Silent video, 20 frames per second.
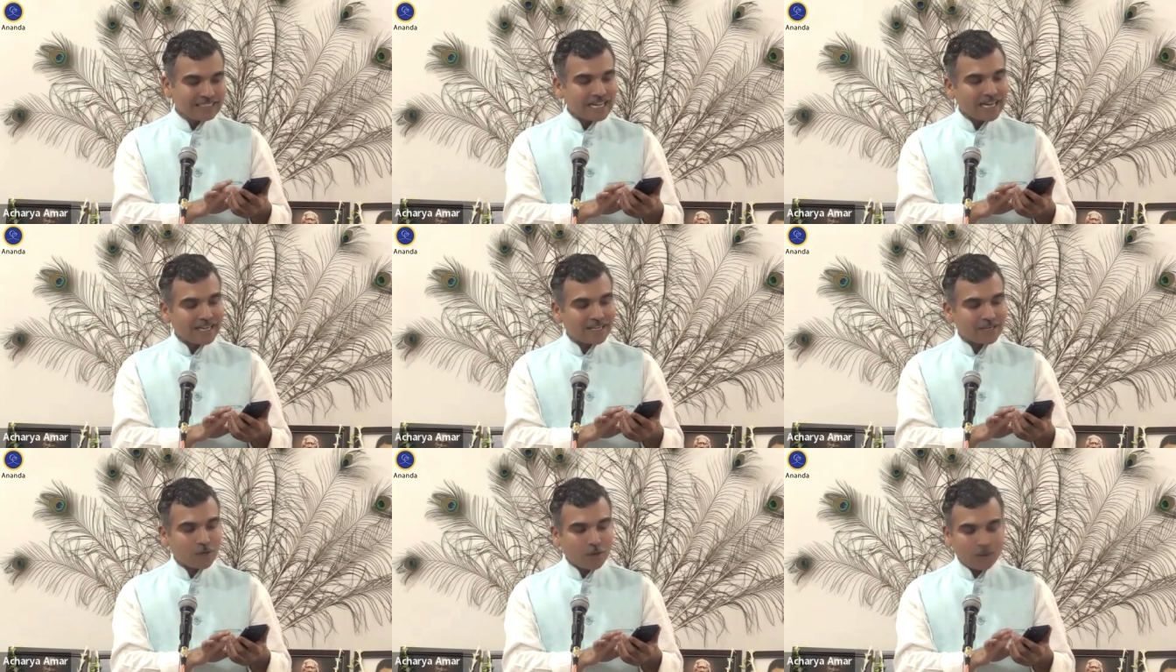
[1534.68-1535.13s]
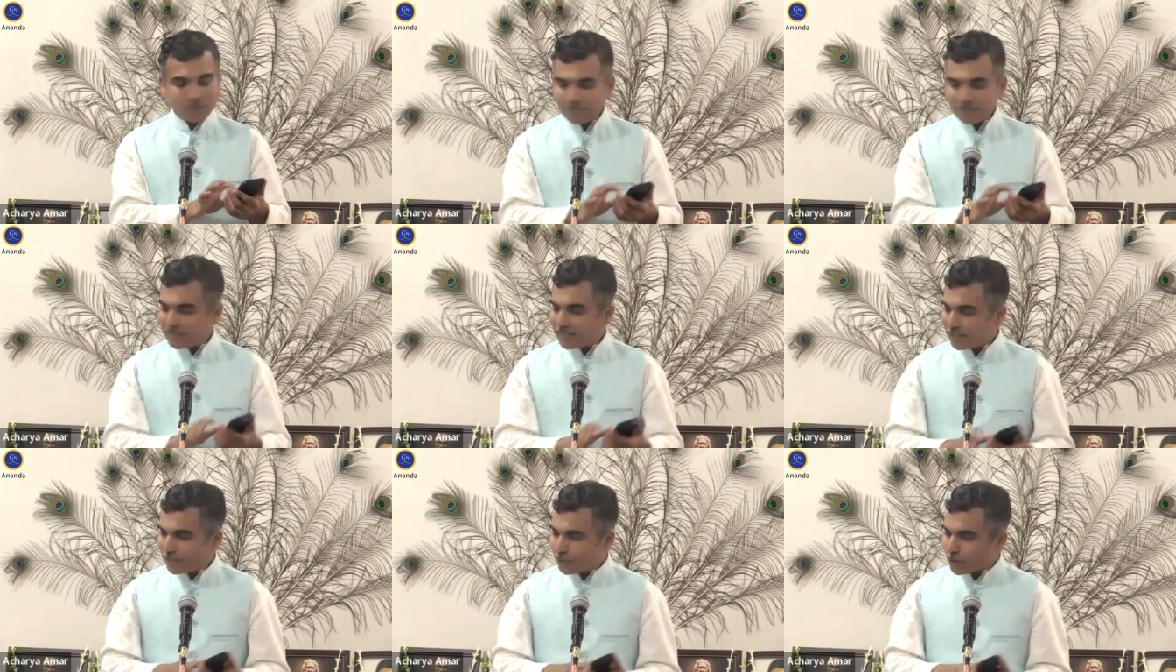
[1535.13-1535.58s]
And
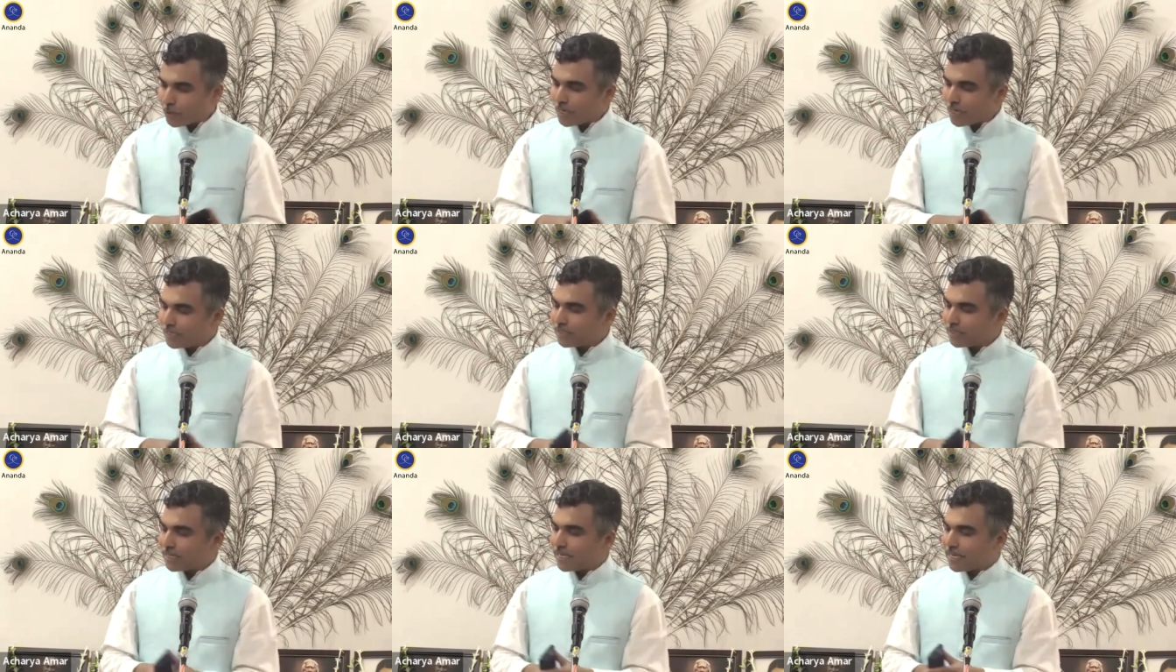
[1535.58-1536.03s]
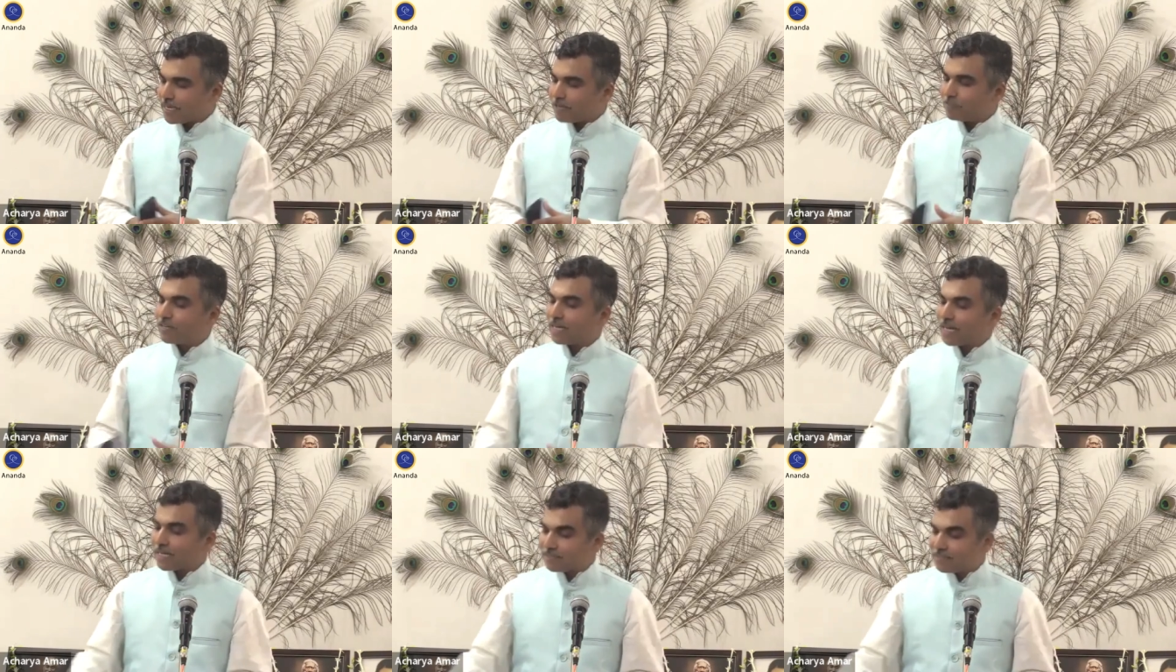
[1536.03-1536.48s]
Yogananda
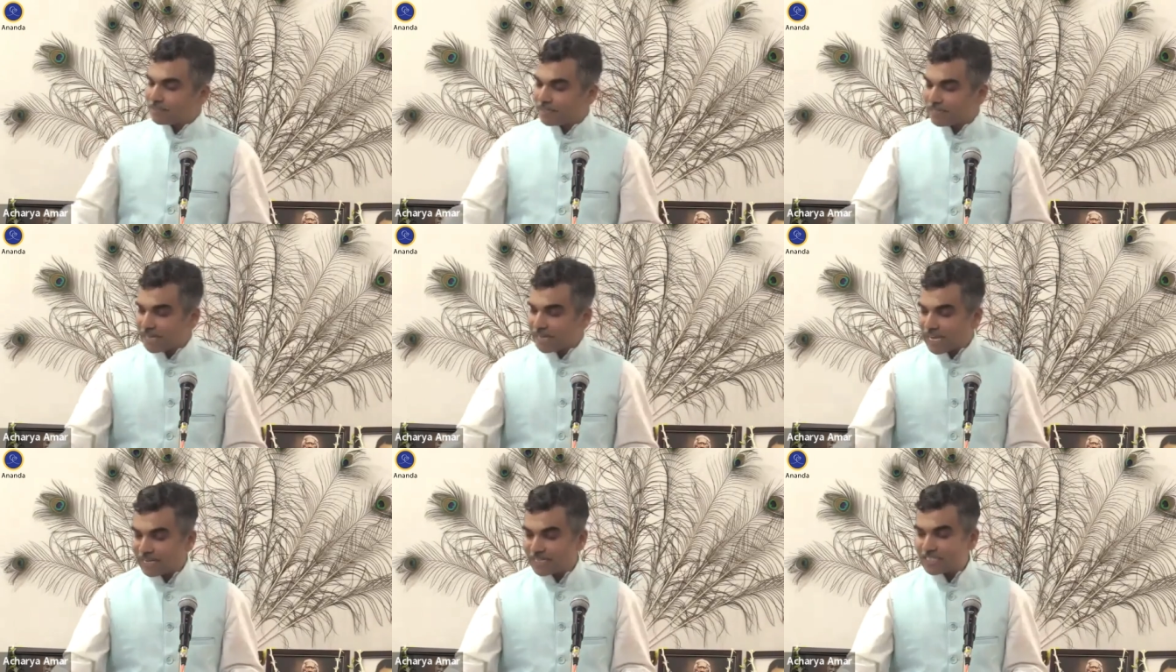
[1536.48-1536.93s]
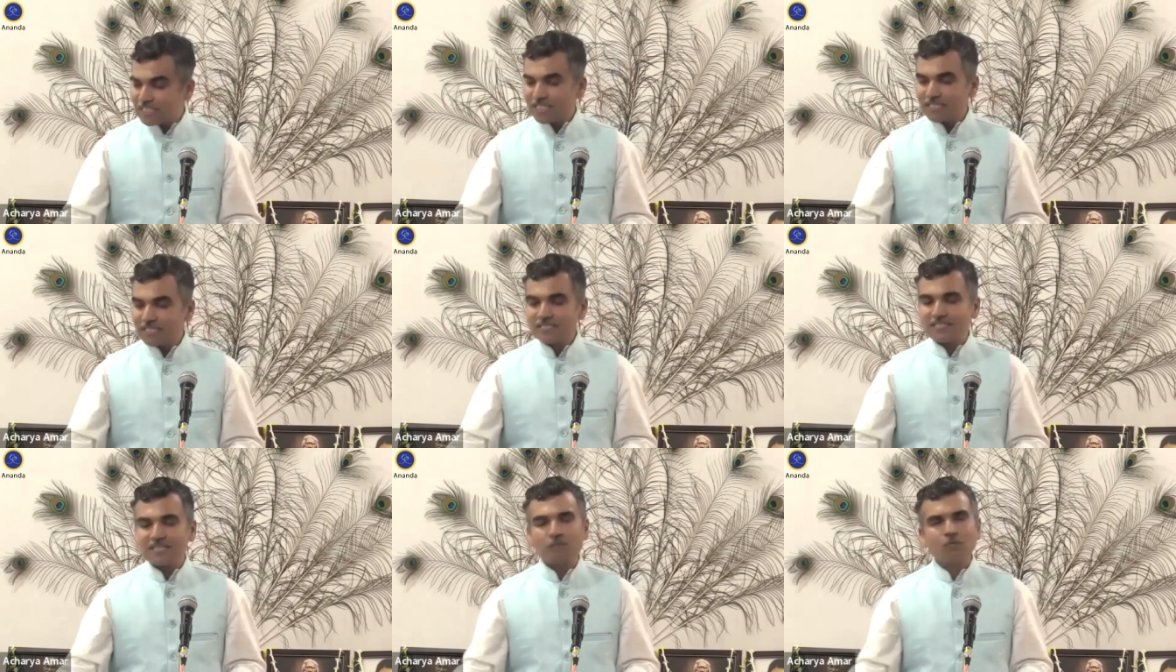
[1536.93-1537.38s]
gave another analogy.
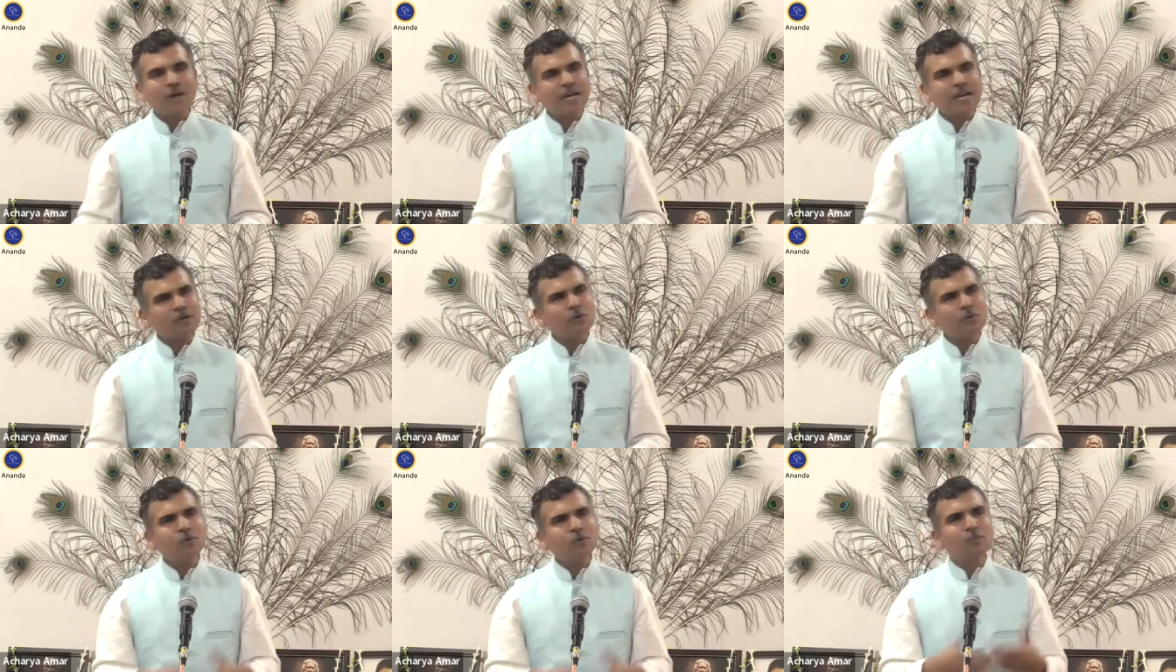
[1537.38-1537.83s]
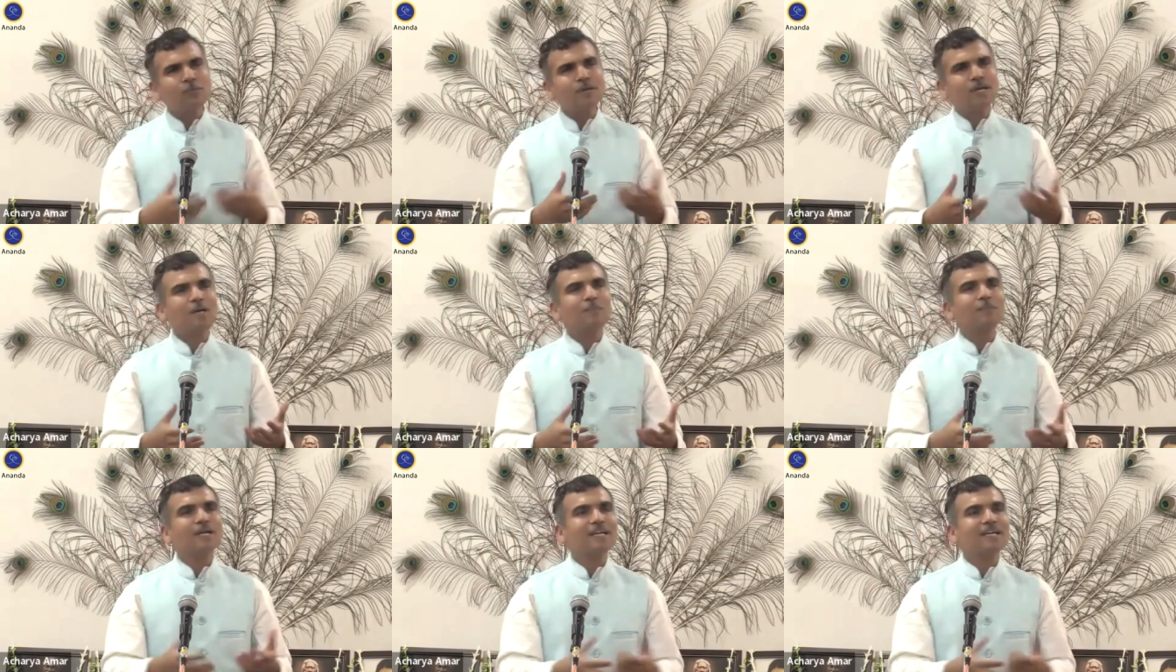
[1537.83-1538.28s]
He said, why don't you
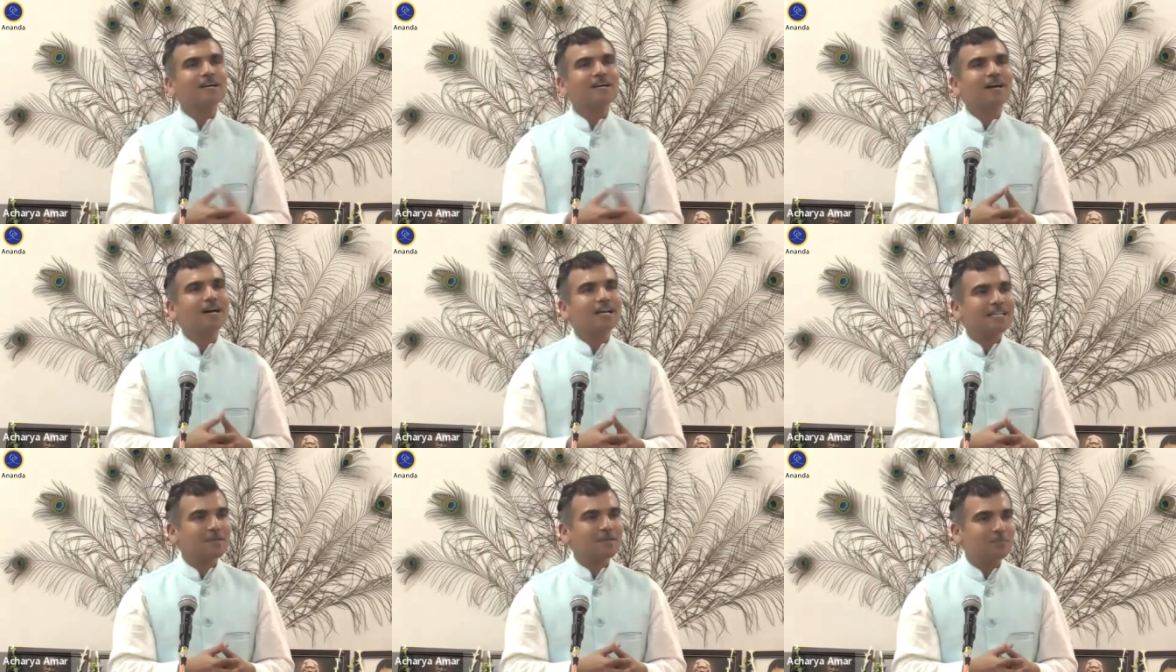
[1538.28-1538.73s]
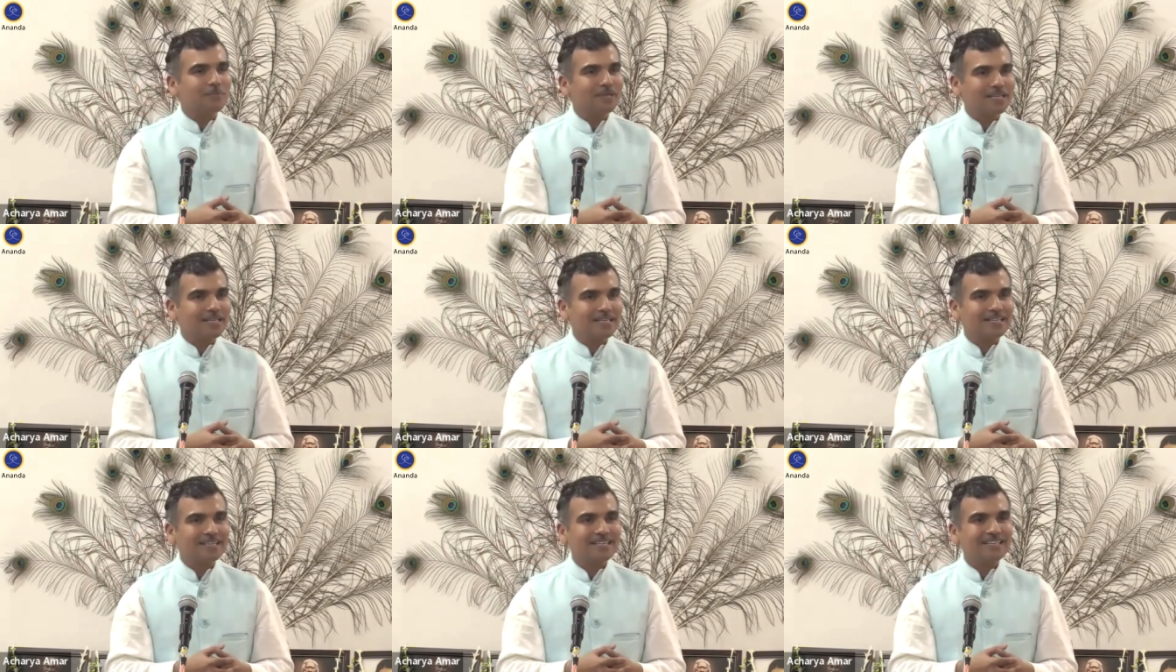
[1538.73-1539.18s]
become like a
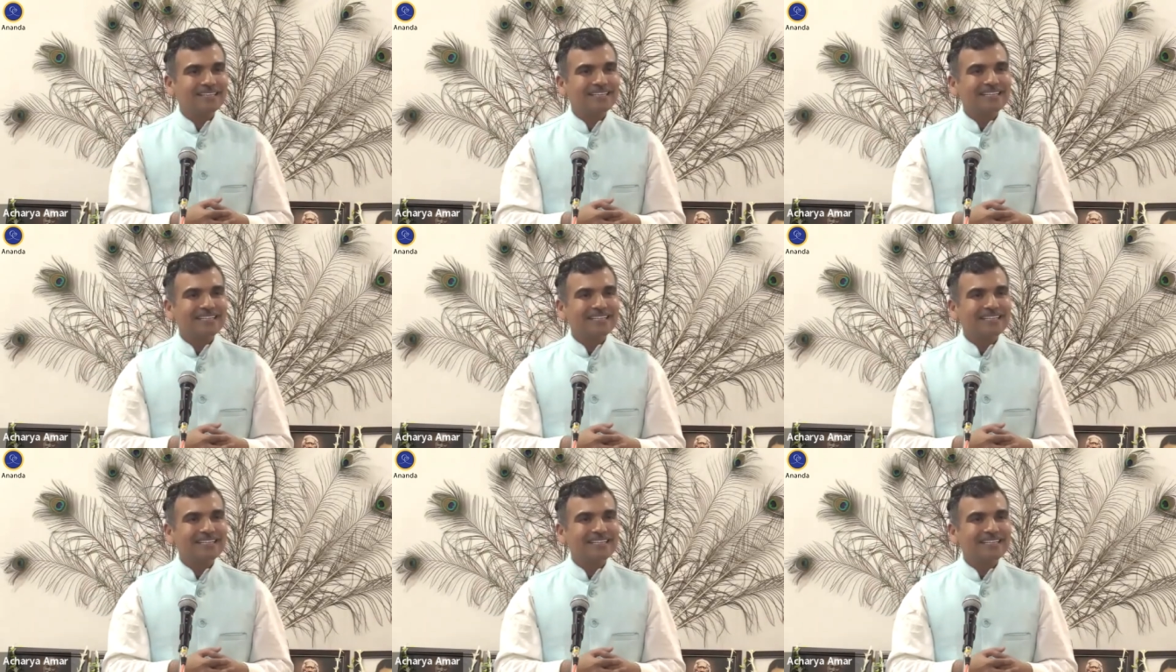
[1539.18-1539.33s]
honeybee?